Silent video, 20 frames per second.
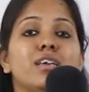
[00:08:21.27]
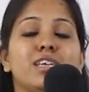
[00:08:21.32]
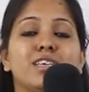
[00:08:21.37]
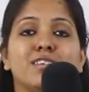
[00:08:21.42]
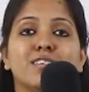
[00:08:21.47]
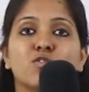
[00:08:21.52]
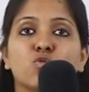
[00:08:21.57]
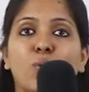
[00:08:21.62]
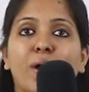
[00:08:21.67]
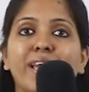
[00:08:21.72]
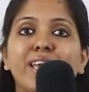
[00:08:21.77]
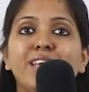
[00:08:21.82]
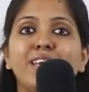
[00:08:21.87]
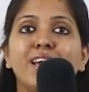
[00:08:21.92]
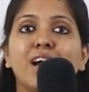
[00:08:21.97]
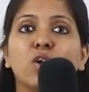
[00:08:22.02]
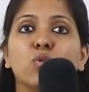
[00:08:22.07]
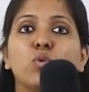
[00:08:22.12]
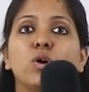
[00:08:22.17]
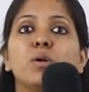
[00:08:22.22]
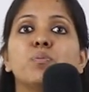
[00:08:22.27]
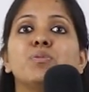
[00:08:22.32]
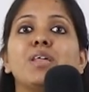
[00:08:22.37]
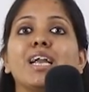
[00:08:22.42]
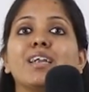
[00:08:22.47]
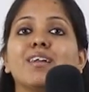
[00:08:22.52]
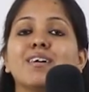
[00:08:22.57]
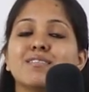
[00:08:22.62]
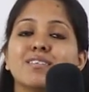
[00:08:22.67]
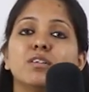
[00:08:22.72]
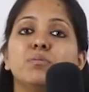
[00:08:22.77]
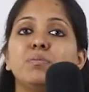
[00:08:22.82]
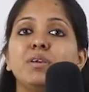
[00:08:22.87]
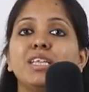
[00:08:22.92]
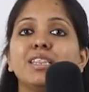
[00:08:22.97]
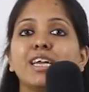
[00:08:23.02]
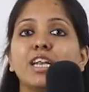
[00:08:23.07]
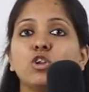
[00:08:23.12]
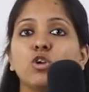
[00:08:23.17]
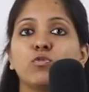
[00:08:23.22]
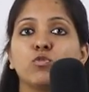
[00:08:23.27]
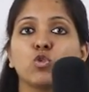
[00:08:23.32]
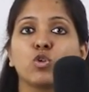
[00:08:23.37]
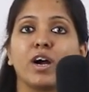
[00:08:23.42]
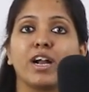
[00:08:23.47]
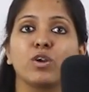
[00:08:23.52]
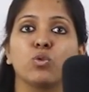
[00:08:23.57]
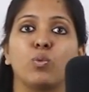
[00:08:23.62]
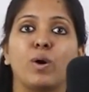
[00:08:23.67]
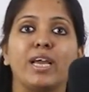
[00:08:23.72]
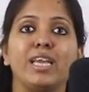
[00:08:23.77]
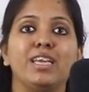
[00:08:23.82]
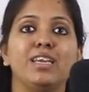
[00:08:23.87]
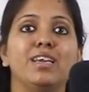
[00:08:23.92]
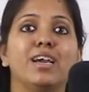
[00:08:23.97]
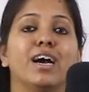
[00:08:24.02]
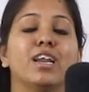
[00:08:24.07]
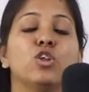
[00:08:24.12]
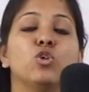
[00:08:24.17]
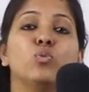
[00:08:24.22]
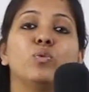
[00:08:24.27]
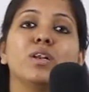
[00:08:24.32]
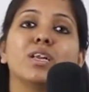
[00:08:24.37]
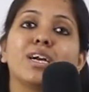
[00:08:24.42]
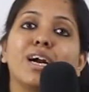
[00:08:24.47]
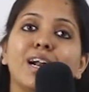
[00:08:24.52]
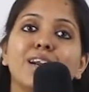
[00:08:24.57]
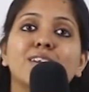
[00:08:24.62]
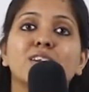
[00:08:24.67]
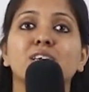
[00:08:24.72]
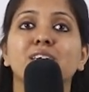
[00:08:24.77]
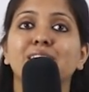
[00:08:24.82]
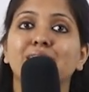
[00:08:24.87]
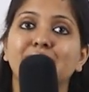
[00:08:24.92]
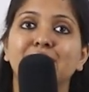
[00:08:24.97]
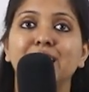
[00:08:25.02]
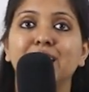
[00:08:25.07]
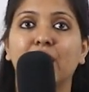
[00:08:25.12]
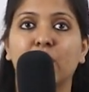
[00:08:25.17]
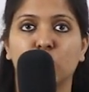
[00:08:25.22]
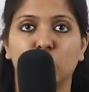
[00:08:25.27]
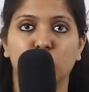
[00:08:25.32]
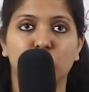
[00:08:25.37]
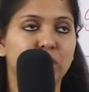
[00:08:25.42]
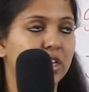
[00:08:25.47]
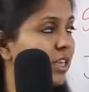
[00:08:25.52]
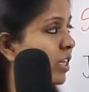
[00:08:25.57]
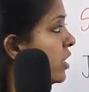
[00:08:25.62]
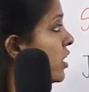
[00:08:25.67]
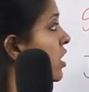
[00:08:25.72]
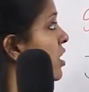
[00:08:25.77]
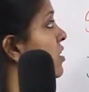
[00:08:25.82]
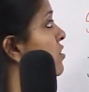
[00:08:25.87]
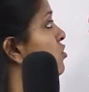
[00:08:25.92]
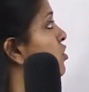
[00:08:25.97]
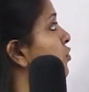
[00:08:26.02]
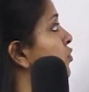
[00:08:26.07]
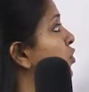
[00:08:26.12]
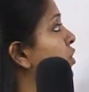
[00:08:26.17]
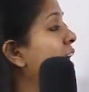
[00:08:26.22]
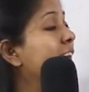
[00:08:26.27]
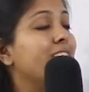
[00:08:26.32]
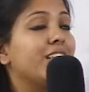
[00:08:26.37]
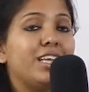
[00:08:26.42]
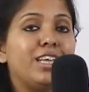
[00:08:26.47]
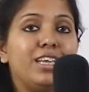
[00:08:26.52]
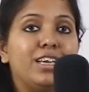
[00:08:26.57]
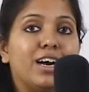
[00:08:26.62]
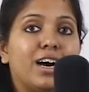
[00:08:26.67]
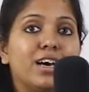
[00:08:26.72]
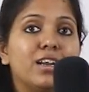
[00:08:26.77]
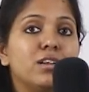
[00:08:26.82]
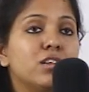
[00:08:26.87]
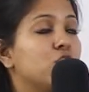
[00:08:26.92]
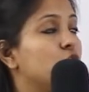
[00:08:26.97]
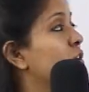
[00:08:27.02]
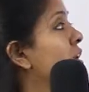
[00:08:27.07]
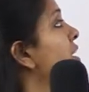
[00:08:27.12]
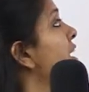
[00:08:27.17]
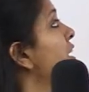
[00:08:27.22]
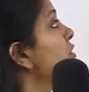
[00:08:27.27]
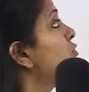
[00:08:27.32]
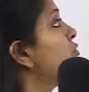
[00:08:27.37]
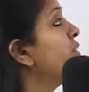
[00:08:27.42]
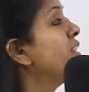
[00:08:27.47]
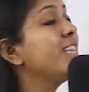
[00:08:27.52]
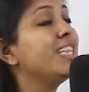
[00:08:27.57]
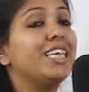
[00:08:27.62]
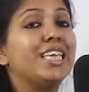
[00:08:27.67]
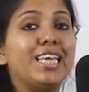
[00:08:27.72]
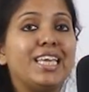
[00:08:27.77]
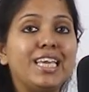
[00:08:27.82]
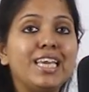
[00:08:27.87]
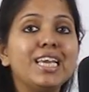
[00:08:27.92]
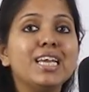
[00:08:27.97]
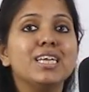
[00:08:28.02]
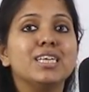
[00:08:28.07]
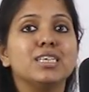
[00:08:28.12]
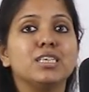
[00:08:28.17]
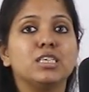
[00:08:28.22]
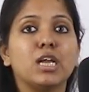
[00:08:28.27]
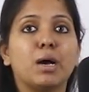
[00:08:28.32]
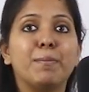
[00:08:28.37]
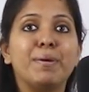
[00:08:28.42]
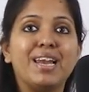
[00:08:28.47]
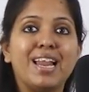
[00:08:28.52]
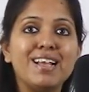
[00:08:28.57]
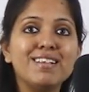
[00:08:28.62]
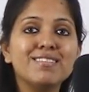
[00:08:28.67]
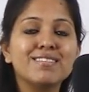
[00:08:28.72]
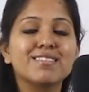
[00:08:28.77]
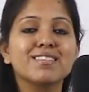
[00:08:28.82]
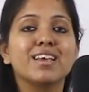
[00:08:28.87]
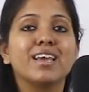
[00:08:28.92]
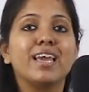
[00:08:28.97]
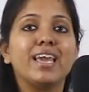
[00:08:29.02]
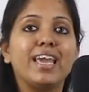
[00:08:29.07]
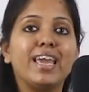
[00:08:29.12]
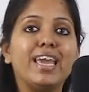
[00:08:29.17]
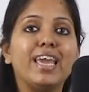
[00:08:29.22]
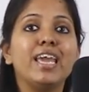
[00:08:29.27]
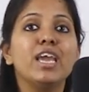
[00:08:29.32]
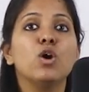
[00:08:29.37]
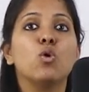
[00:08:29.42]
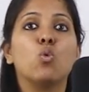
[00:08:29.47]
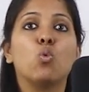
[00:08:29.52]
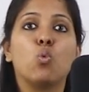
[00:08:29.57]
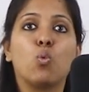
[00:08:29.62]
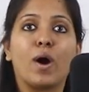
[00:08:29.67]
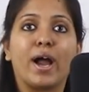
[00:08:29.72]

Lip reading: It is YER verb, that doesn't mean that you have to cut YER, you will cut ER only. So if you cut ER, you are left with ESSAY.